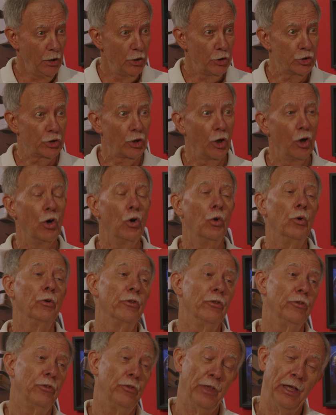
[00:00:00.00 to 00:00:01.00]
So
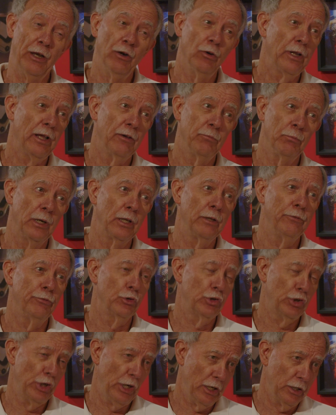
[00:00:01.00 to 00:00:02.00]
they don't have money for
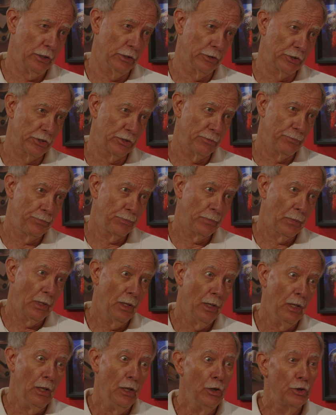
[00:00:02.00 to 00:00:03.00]
chairs.
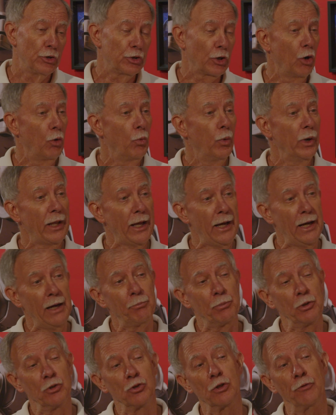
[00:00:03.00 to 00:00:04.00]
So what
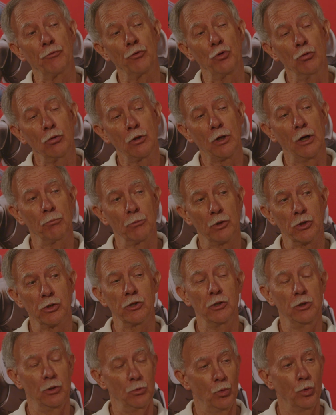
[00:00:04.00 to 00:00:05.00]
happens if you come to
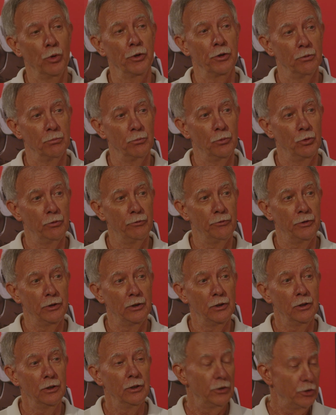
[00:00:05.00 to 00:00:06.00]
see a Warner
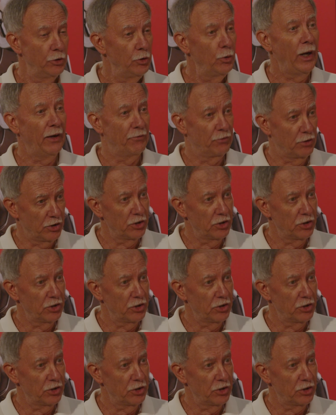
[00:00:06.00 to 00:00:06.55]
movie, you have to